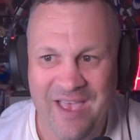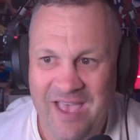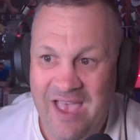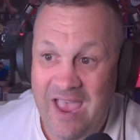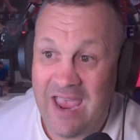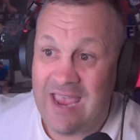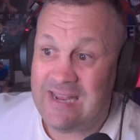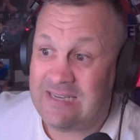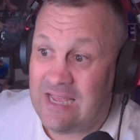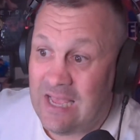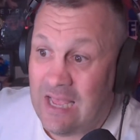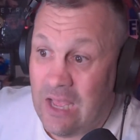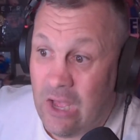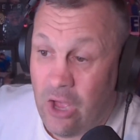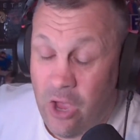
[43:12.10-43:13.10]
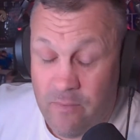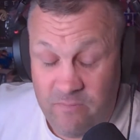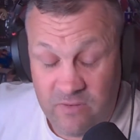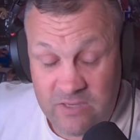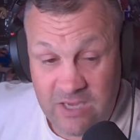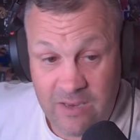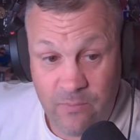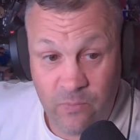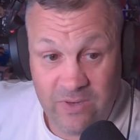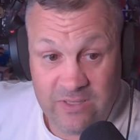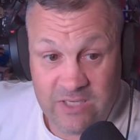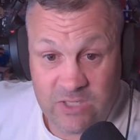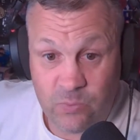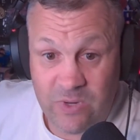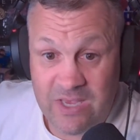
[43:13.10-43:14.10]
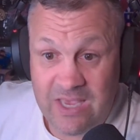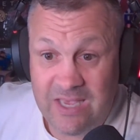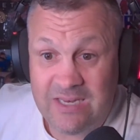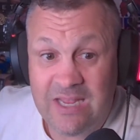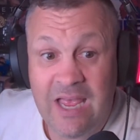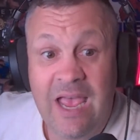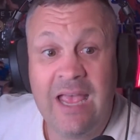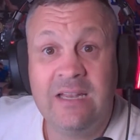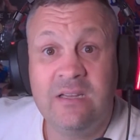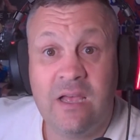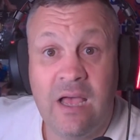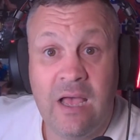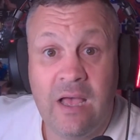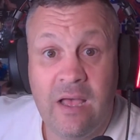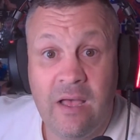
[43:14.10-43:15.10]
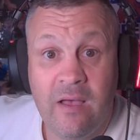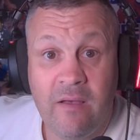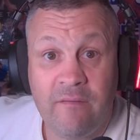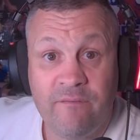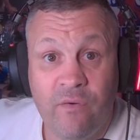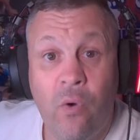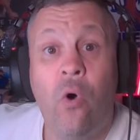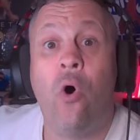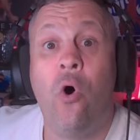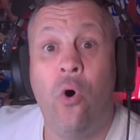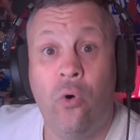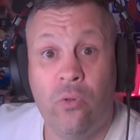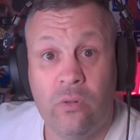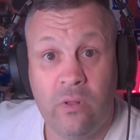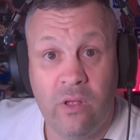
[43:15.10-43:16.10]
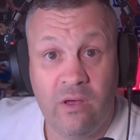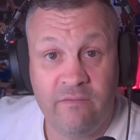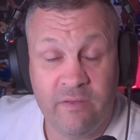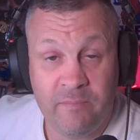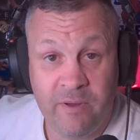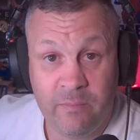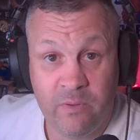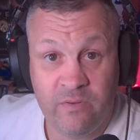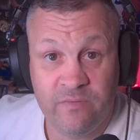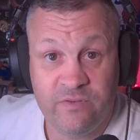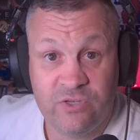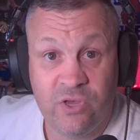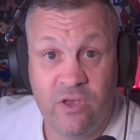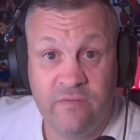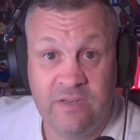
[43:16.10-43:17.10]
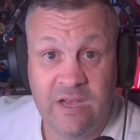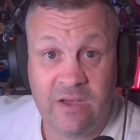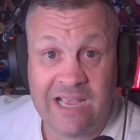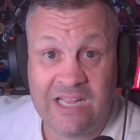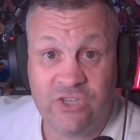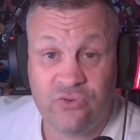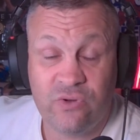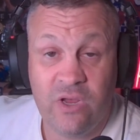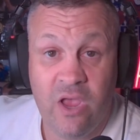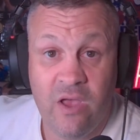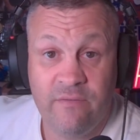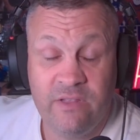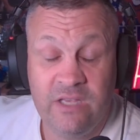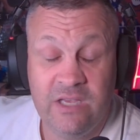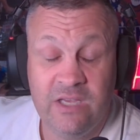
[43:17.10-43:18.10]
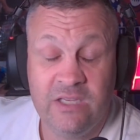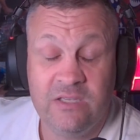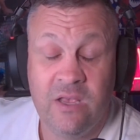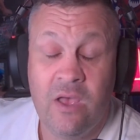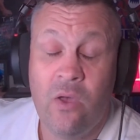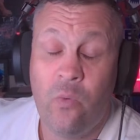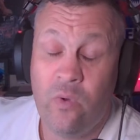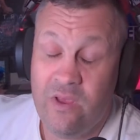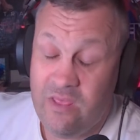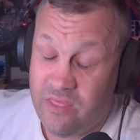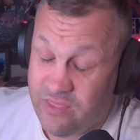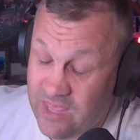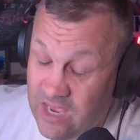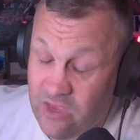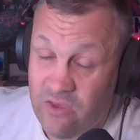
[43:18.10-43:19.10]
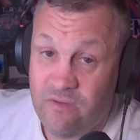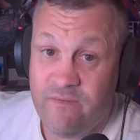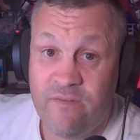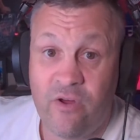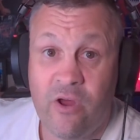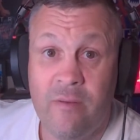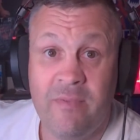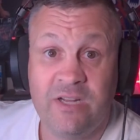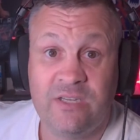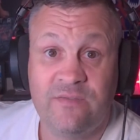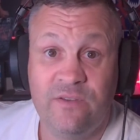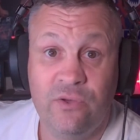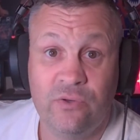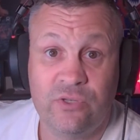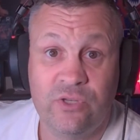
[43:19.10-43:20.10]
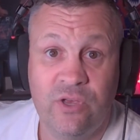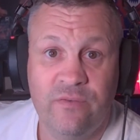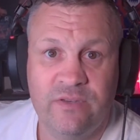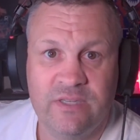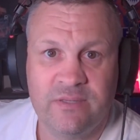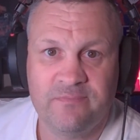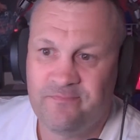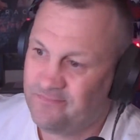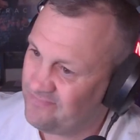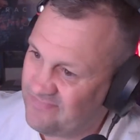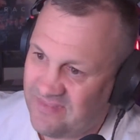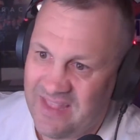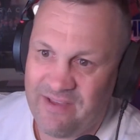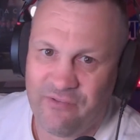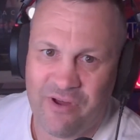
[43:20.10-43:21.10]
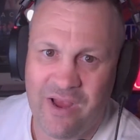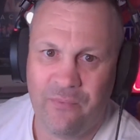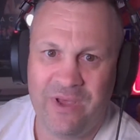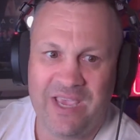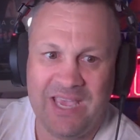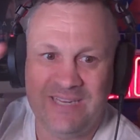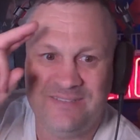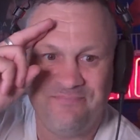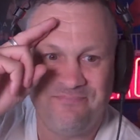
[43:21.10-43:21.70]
And I hope your team wins this weekend. And for all of the people who have served our country over the years, we thank you very much for your service. Have a great weekend.